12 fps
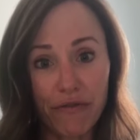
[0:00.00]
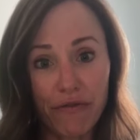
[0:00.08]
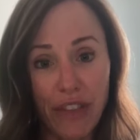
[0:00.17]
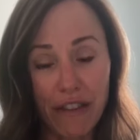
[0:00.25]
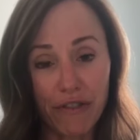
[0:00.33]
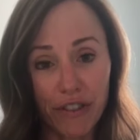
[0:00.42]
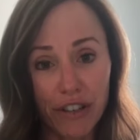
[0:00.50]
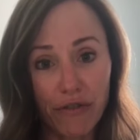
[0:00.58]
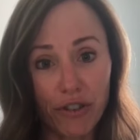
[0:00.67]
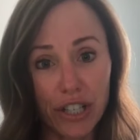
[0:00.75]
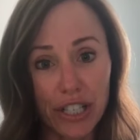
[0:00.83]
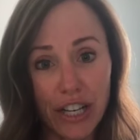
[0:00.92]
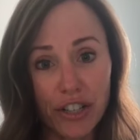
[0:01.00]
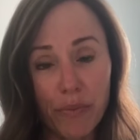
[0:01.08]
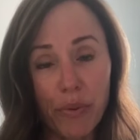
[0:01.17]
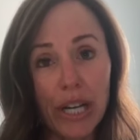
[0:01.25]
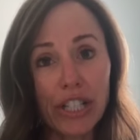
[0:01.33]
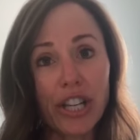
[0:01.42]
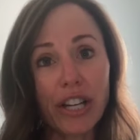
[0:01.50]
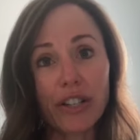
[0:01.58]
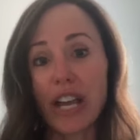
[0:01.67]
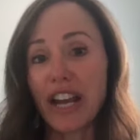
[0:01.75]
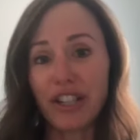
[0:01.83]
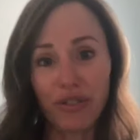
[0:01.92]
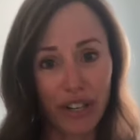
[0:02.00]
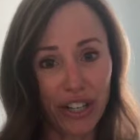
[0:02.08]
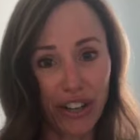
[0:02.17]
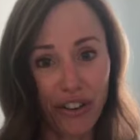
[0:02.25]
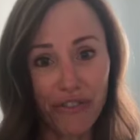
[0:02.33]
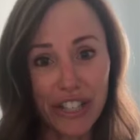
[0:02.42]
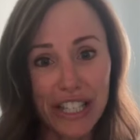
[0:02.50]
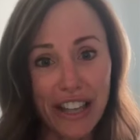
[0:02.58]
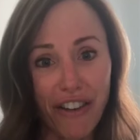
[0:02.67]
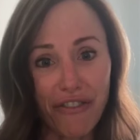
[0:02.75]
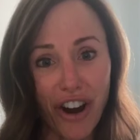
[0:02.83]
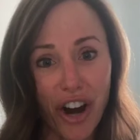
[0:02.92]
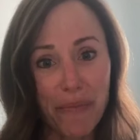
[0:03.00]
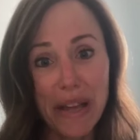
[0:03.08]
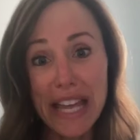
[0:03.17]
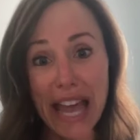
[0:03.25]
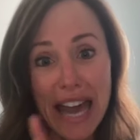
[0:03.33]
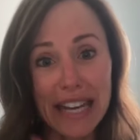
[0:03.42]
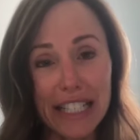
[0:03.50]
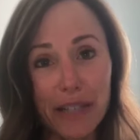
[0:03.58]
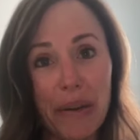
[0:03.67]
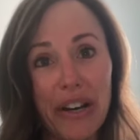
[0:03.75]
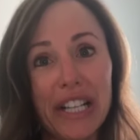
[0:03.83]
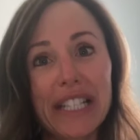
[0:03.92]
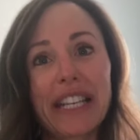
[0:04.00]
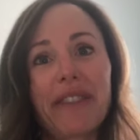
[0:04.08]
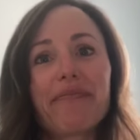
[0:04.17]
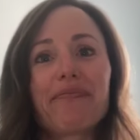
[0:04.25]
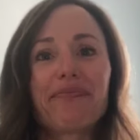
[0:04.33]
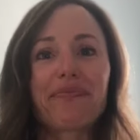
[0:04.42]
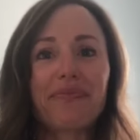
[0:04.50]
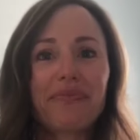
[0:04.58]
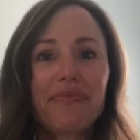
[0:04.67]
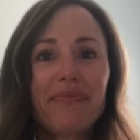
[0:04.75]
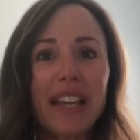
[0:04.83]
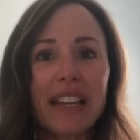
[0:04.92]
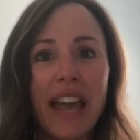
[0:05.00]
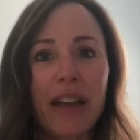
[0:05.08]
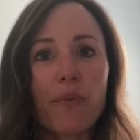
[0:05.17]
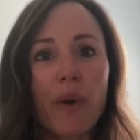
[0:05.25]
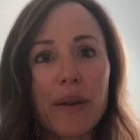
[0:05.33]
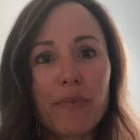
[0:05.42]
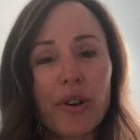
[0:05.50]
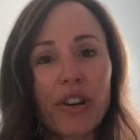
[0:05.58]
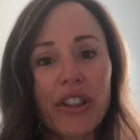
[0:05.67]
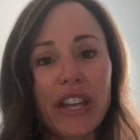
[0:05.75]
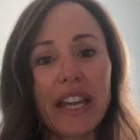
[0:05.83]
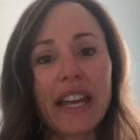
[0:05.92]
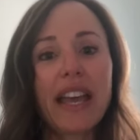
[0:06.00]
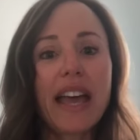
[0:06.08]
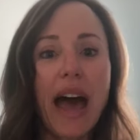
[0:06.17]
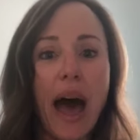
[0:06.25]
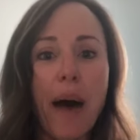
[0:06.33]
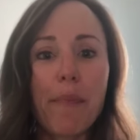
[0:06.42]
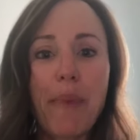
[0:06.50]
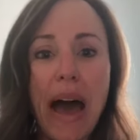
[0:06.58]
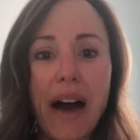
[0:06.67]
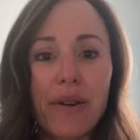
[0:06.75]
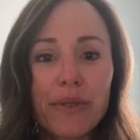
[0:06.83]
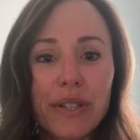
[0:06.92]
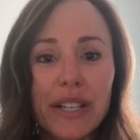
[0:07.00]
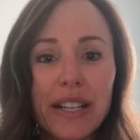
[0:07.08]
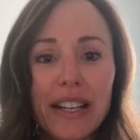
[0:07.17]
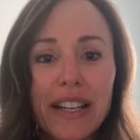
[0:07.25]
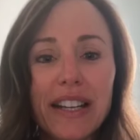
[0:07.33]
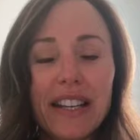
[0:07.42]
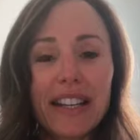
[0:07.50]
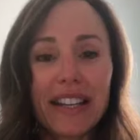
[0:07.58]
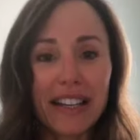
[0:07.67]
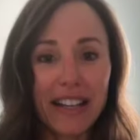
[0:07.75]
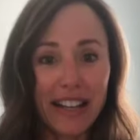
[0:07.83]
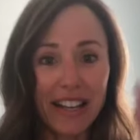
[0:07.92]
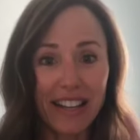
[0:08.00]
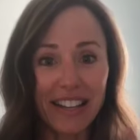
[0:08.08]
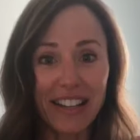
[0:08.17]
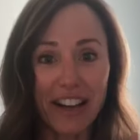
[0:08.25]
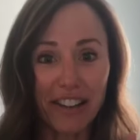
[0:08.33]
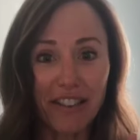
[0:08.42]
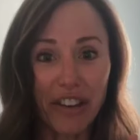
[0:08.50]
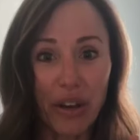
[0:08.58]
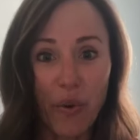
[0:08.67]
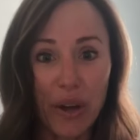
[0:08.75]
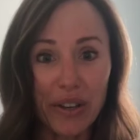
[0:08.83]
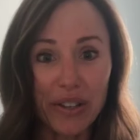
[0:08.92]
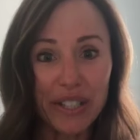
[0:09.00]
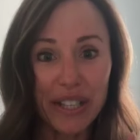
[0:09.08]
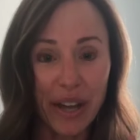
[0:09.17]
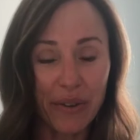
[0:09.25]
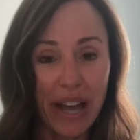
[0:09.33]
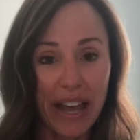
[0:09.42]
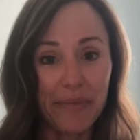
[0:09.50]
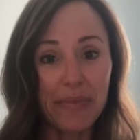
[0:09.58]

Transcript: have a reforestation project, and you can go visit that farm and experience it. Okay, one more thing about Young Living oils. Okay,